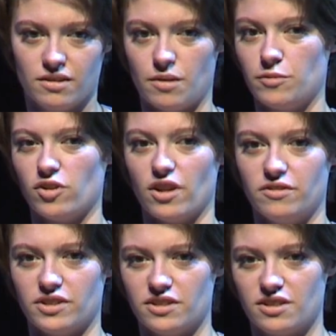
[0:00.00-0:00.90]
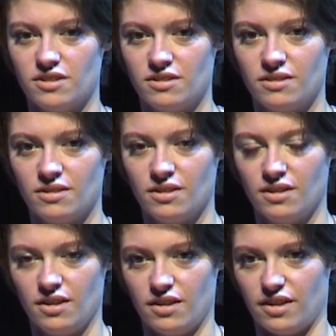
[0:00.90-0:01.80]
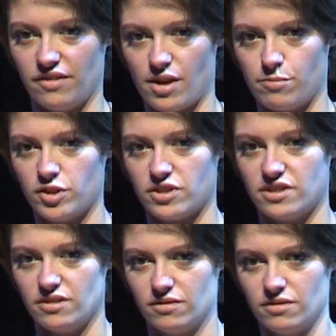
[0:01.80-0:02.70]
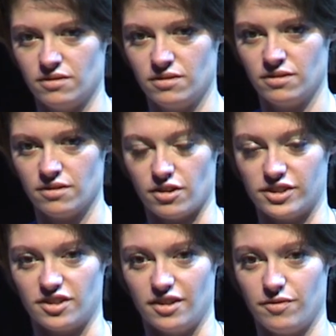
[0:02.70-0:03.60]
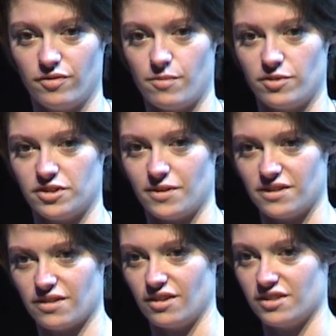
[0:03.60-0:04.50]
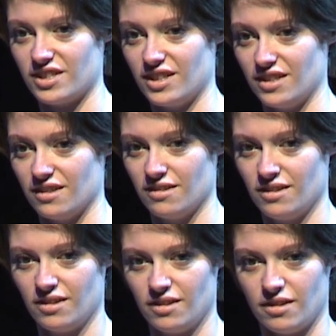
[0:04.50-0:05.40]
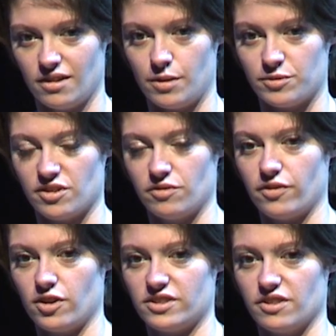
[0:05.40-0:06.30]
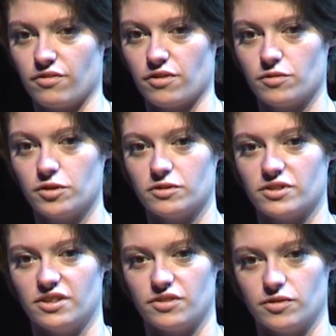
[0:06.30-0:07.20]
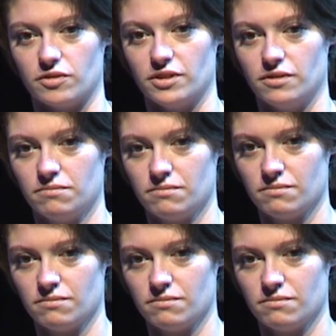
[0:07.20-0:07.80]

I'm not loaded. And that book deal that I signed in February 2013, I'm still fighting for the royalties for it.